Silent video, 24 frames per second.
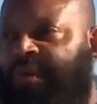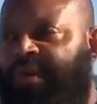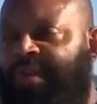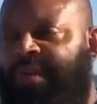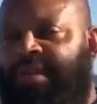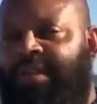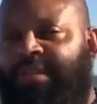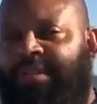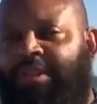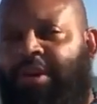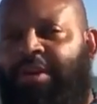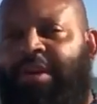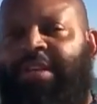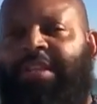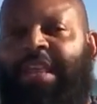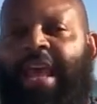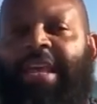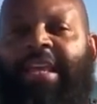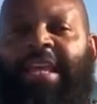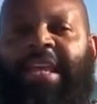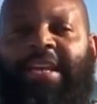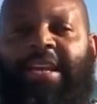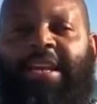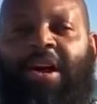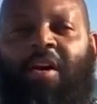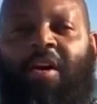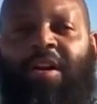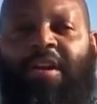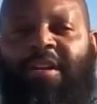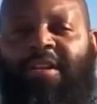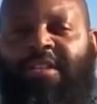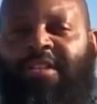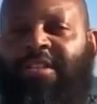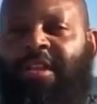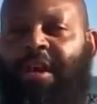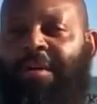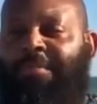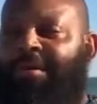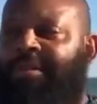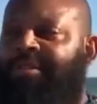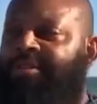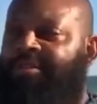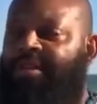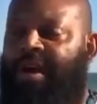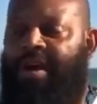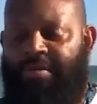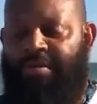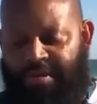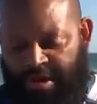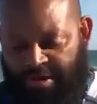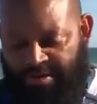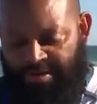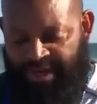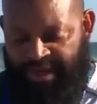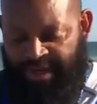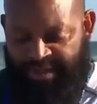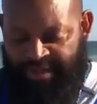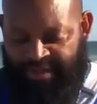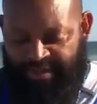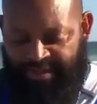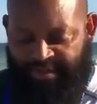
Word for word: So he think he know a little something, but you don't know nothing.